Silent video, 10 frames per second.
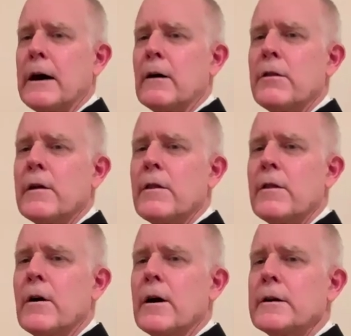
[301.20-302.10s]
mouth, and
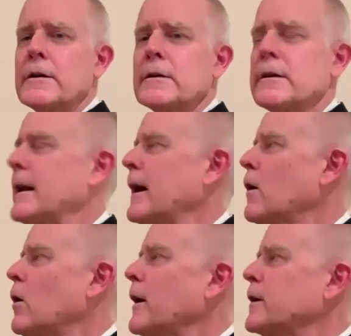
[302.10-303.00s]
thought,
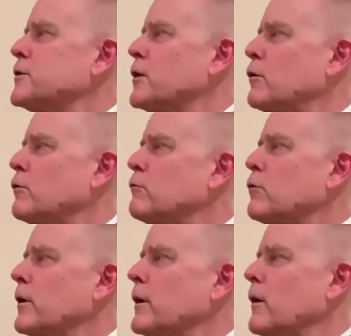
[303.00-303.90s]
now I atone
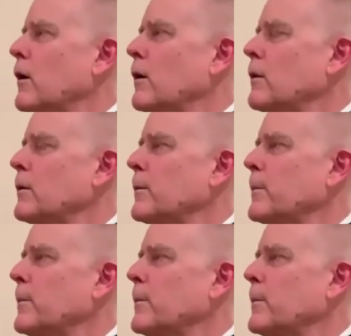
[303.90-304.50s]
for it all.